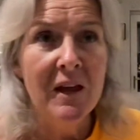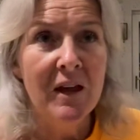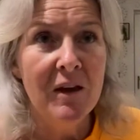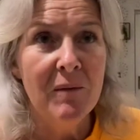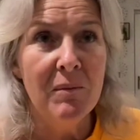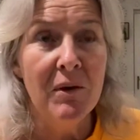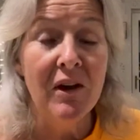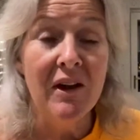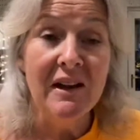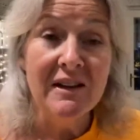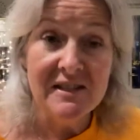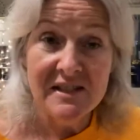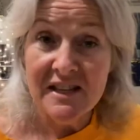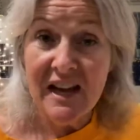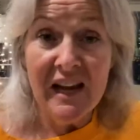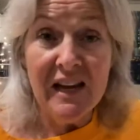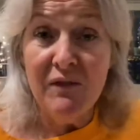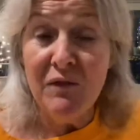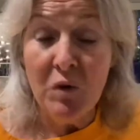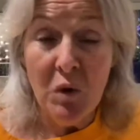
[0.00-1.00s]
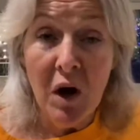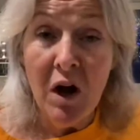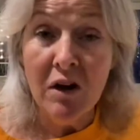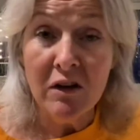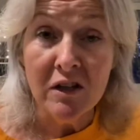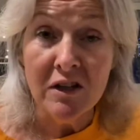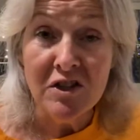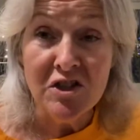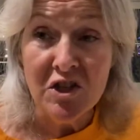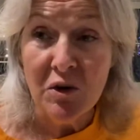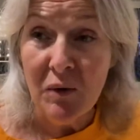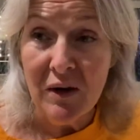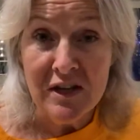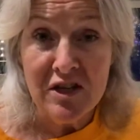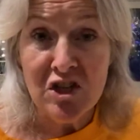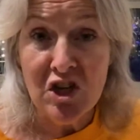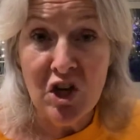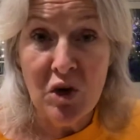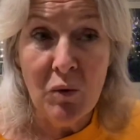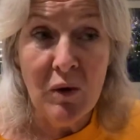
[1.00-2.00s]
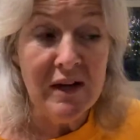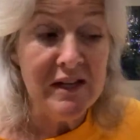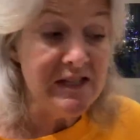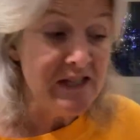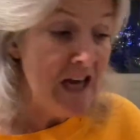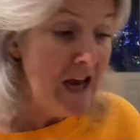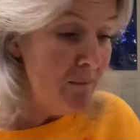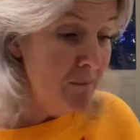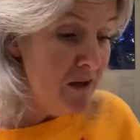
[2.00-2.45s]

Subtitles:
But say if you are going to do it in 2 weeks' time,